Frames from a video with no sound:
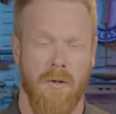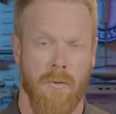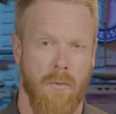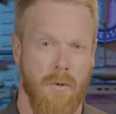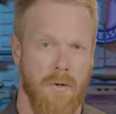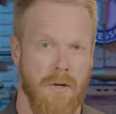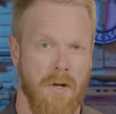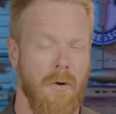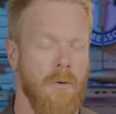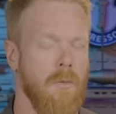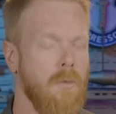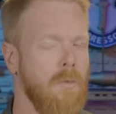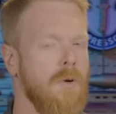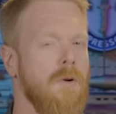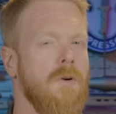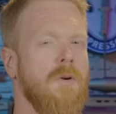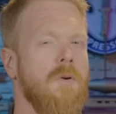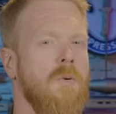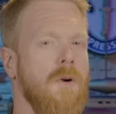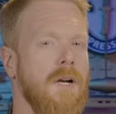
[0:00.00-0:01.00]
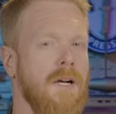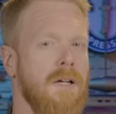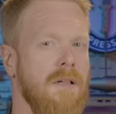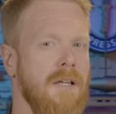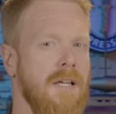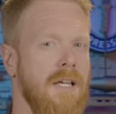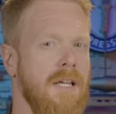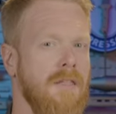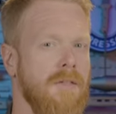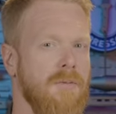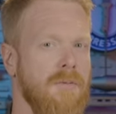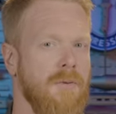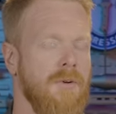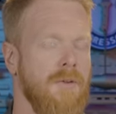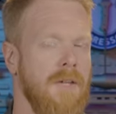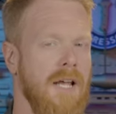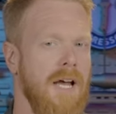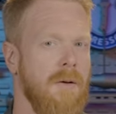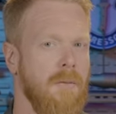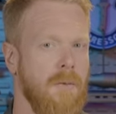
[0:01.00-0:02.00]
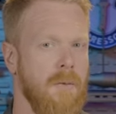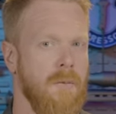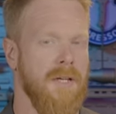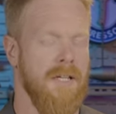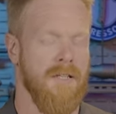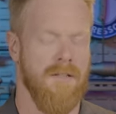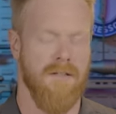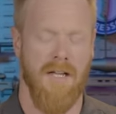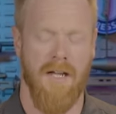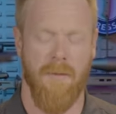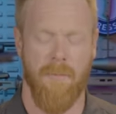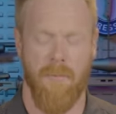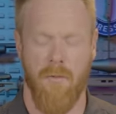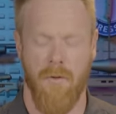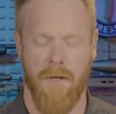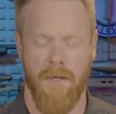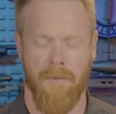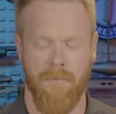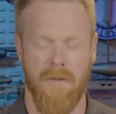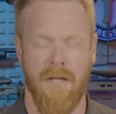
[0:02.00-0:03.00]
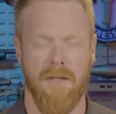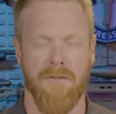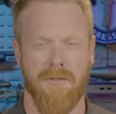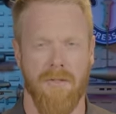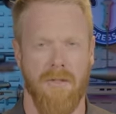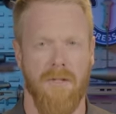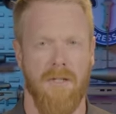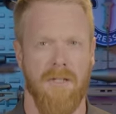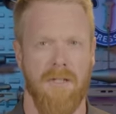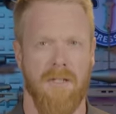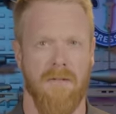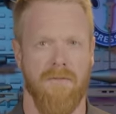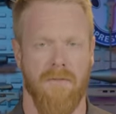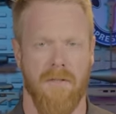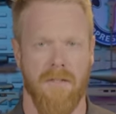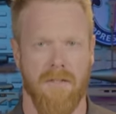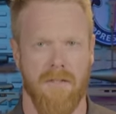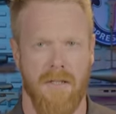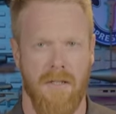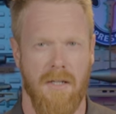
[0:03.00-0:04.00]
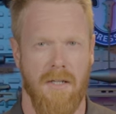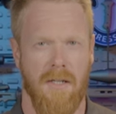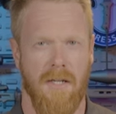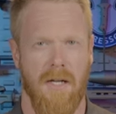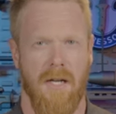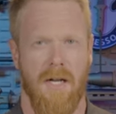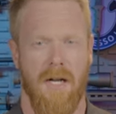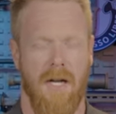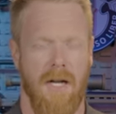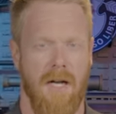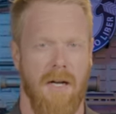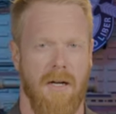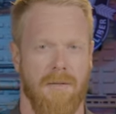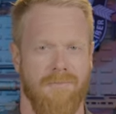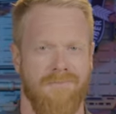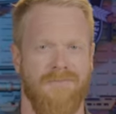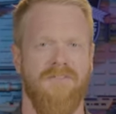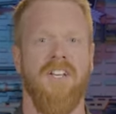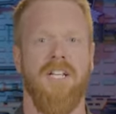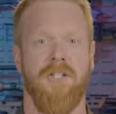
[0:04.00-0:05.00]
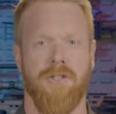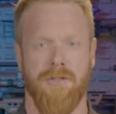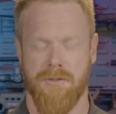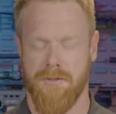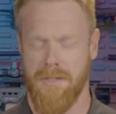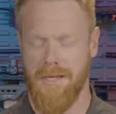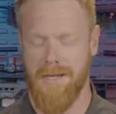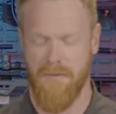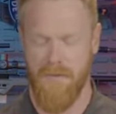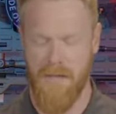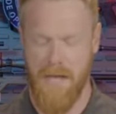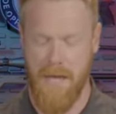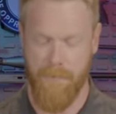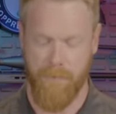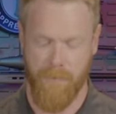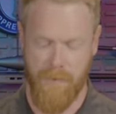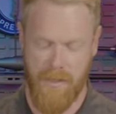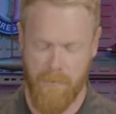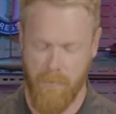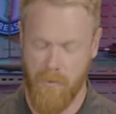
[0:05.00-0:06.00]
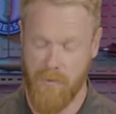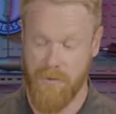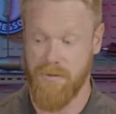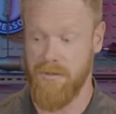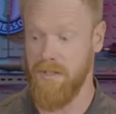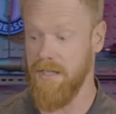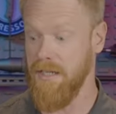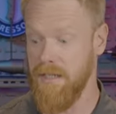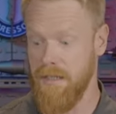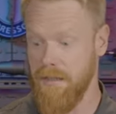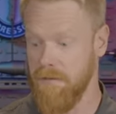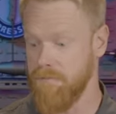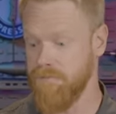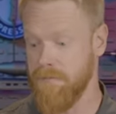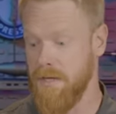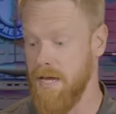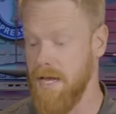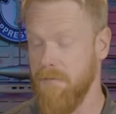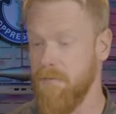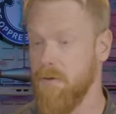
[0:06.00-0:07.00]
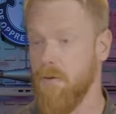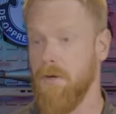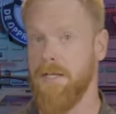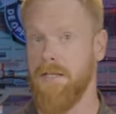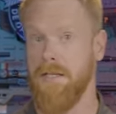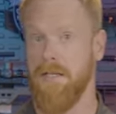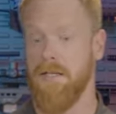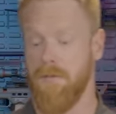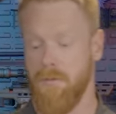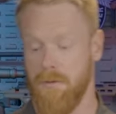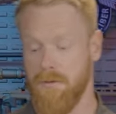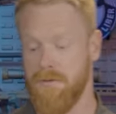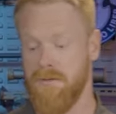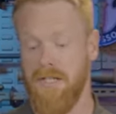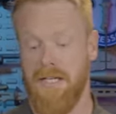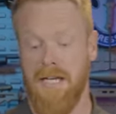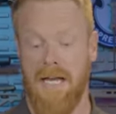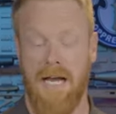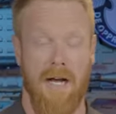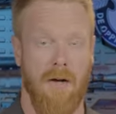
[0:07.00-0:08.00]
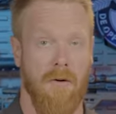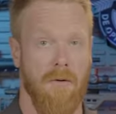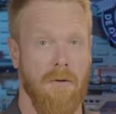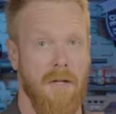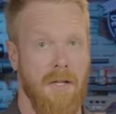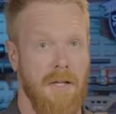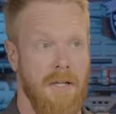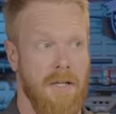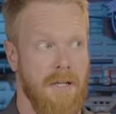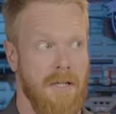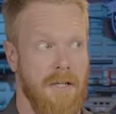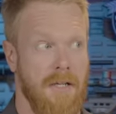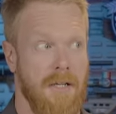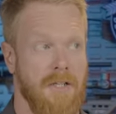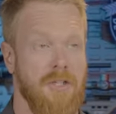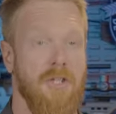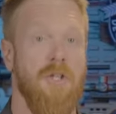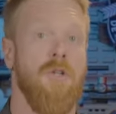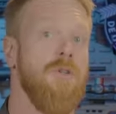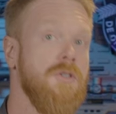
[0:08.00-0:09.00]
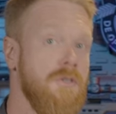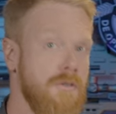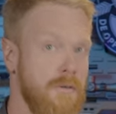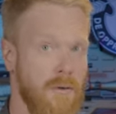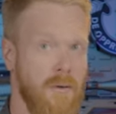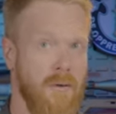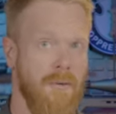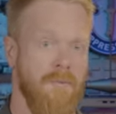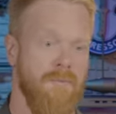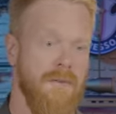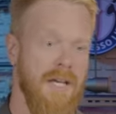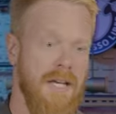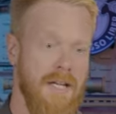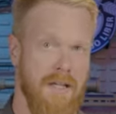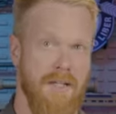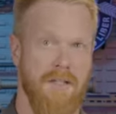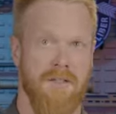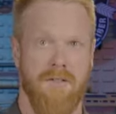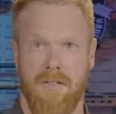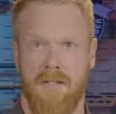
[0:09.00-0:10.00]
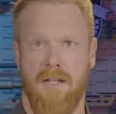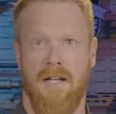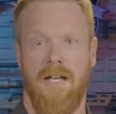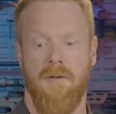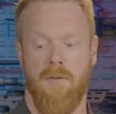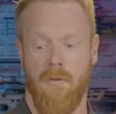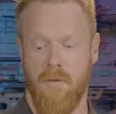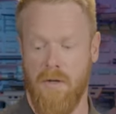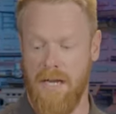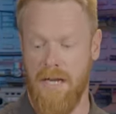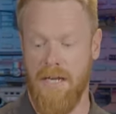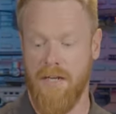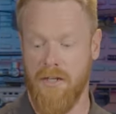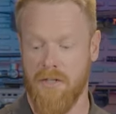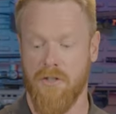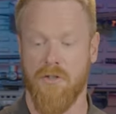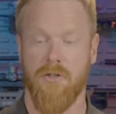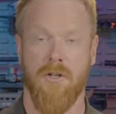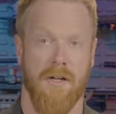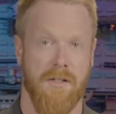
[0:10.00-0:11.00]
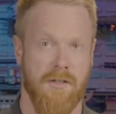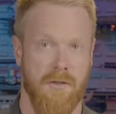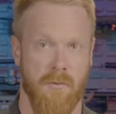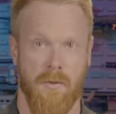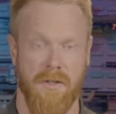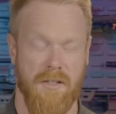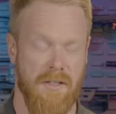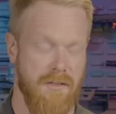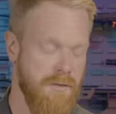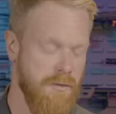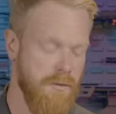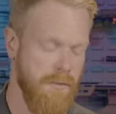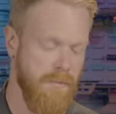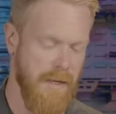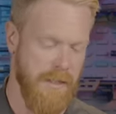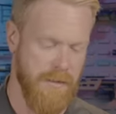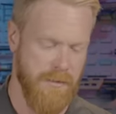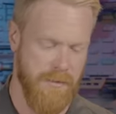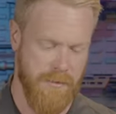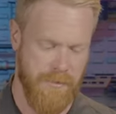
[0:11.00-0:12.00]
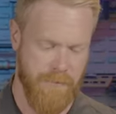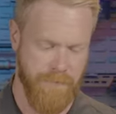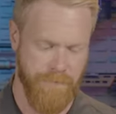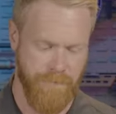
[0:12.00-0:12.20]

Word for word: We'll go real quickly through that when we get to that point, and I'll show you the different uh, features on that. And we'll see, I have no idea, we'll see how useful it is in conjunction with these two devices.